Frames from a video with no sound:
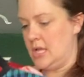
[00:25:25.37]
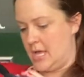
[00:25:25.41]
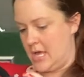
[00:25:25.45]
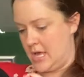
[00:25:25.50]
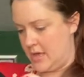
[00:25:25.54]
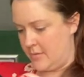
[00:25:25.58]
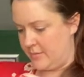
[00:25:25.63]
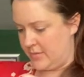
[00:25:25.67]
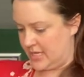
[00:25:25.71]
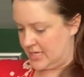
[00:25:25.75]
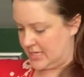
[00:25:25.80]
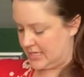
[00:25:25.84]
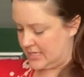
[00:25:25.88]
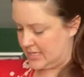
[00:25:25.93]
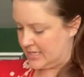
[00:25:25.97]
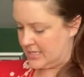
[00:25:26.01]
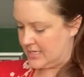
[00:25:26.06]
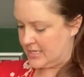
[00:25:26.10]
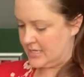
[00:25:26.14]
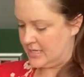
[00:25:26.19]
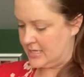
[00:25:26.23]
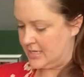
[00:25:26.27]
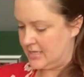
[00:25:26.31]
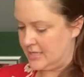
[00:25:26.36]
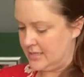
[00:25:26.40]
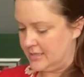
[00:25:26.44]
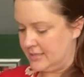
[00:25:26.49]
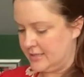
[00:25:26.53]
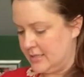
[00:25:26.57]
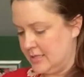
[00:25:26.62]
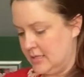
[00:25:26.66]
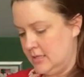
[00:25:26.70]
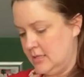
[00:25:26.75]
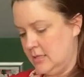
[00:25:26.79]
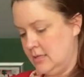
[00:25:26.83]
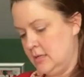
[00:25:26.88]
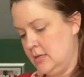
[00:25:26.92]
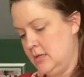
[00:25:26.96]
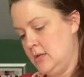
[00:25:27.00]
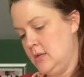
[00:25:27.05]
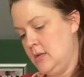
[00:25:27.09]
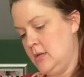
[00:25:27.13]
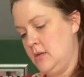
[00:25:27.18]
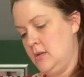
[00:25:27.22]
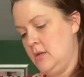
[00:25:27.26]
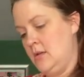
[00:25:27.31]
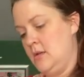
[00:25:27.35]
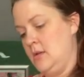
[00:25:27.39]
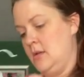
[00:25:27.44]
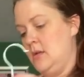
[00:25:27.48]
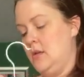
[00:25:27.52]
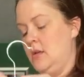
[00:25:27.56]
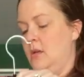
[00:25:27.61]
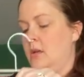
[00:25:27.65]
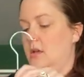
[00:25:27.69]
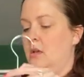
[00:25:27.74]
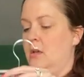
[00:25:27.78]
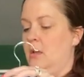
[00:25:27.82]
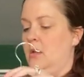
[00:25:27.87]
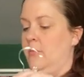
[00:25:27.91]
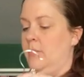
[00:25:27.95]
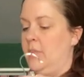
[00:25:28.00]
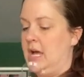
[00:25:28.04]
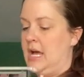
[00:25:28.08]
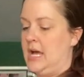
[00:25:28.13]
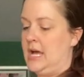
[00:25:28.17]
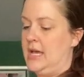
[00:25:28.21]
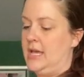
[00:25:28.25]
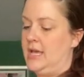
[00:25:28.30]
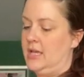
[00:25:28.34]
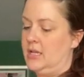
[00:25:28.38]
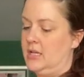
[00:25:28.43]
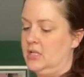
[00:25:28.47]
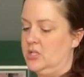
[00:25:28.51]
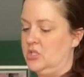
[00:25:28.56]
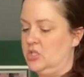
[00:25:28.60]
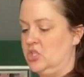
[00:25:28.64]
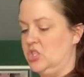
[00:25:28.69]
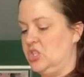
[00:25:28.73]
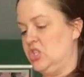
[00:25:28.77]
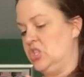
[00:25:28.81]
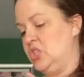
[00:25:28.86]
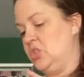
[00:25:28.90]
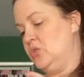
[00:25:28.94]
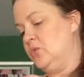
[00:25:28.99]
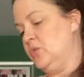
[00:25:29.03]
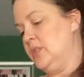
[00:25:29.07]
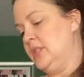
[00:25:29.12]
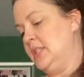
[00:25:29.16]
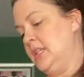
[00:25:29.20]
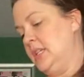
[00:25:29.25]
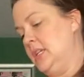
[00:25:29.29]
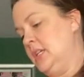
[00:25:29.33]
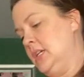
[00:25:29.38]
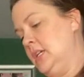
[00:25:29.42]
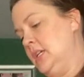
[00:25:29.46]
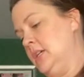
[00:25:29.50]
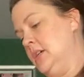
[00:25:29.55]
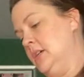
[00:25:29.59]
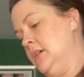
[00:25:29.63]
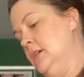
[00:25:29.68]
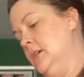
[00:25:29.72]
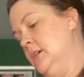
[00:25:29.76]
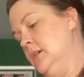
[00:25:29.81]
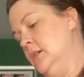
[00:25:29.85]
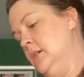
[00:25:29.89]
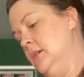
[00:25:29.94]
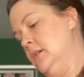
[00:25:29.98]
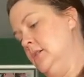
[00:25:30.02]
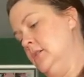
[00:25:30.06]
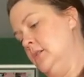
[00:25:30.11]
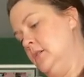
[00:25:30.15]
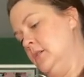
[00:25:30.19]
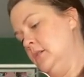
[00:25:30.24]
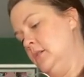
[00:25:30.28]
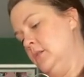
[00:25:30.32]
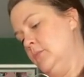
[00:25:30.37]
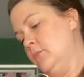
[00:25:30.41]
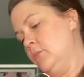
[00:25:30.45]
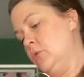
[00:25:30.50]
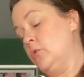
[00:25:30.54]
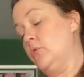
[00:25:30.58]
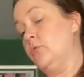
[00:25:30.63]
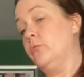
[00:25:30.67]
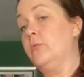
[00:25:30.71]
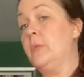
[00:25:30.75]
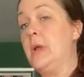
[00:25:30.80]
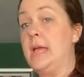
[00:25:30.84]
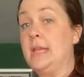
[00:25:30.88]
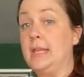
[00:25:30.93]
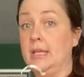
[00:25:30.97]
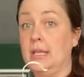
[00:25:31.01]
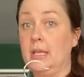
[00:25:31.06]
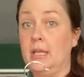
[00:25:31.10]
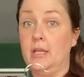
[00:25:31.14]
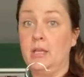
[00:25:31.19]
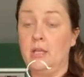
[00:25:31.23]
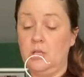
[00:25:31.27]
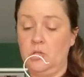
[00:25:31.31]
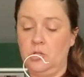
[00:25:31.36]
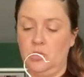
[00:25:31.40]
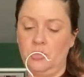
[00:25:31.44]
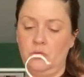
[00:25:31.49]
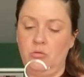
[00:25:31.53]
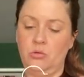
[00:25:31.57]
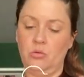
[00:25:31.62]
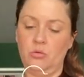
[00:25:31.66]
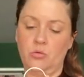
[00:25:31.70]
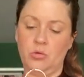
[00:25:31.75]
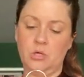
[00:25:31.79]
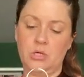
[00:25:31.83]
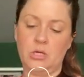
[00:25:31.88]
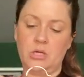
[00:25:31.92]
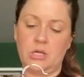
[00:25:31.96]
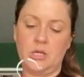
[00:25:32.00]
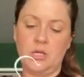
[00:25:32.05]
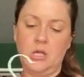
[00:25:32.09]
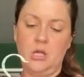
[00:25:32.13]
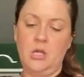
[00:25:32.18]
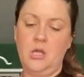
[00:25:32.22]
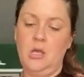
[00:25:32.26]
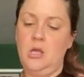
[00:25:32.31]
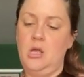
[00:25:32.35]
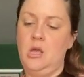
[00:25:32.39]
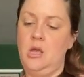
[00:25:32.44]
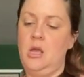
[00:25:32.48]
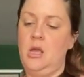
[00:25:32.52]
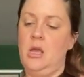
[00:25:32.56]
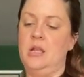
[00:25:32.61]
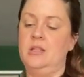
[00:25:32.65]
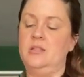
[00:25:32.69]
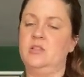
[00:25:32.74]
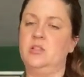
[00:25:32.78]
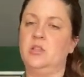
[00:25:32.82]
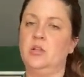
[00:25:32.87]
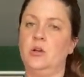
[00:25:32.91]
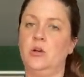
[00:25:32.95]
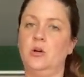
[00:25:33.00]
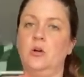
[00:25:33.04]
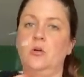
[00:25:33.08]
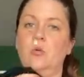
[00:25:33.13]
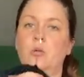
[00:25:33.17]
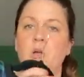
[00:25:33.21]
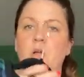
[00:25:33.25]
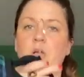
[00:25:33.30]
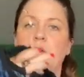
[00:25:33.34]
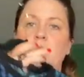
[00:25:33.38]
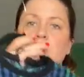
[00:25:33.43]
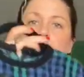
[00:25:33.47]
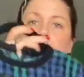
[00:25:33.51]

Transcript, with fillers: Um, it is by Susie Peretti, New York. And so,